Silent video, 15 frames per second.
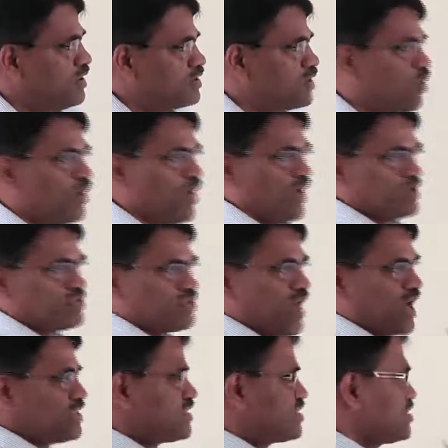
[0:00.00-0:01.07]
So
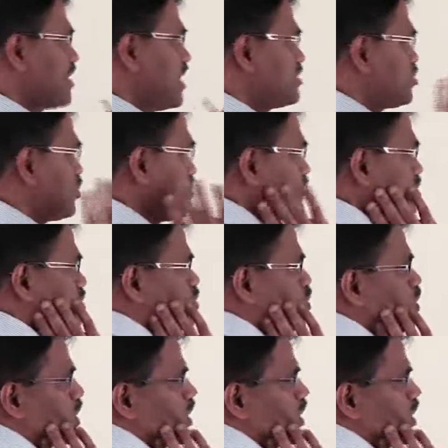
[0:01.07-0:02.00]
that's sort of the story.